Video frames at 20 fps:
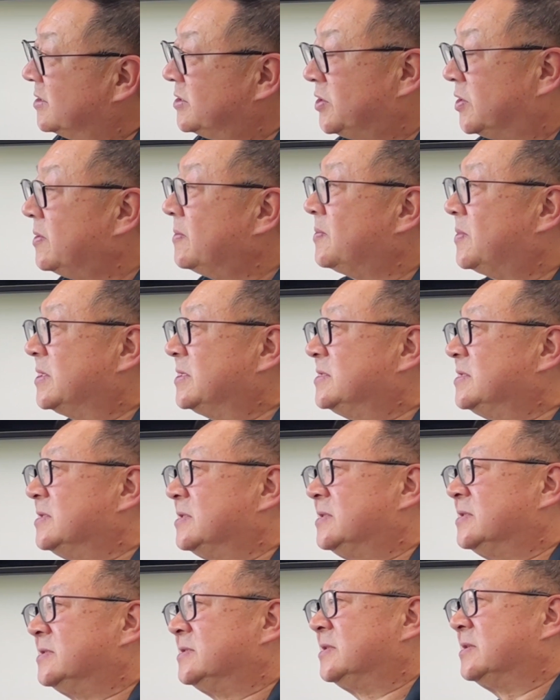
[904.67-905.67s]
certain
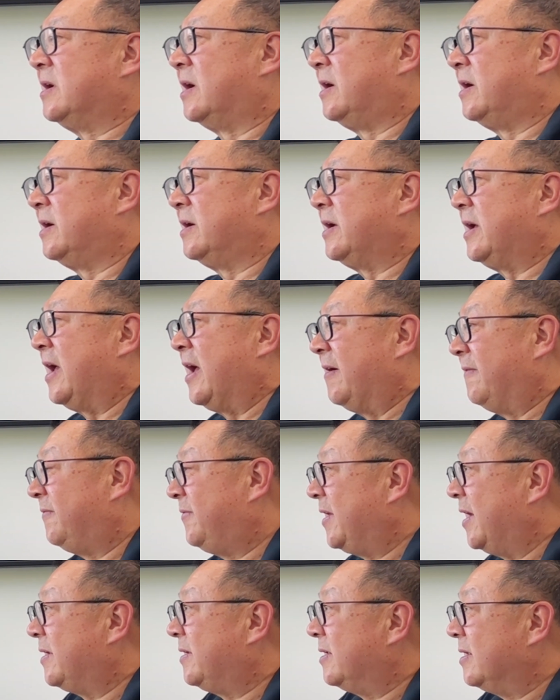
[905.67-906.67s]
businesses uh,
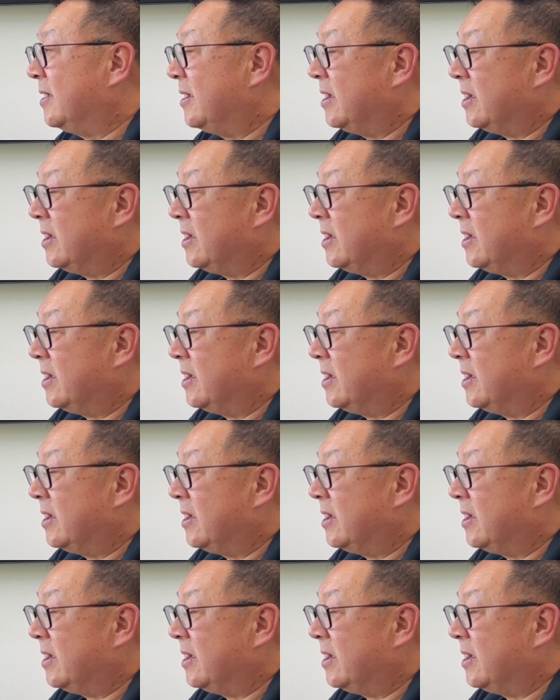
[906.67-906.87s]
have that